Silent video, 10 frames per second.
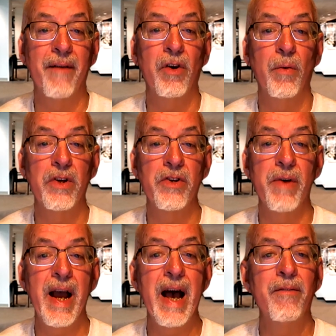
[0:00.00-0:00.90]
what you
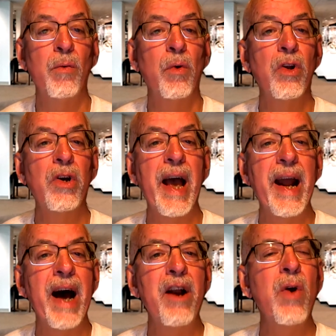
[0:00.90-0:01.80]
have. And we'll look at
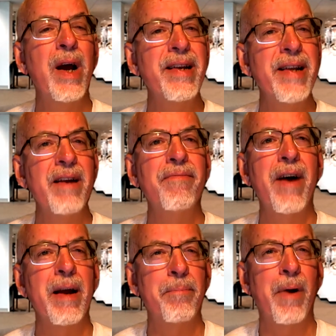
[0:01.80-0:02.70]
how do you
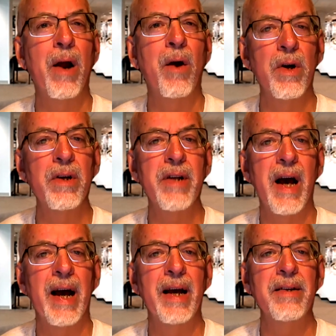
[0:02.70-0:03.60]
identify and
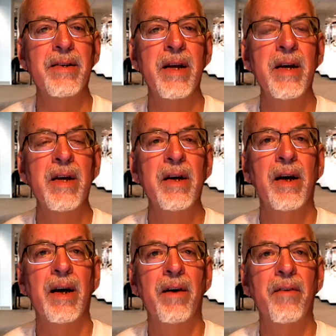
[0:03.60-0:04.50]
prioritize
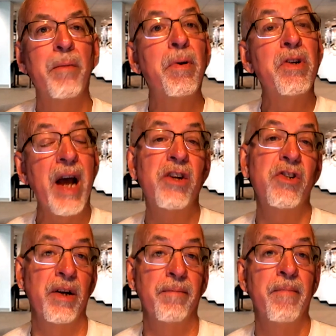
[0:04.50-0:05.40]
the protection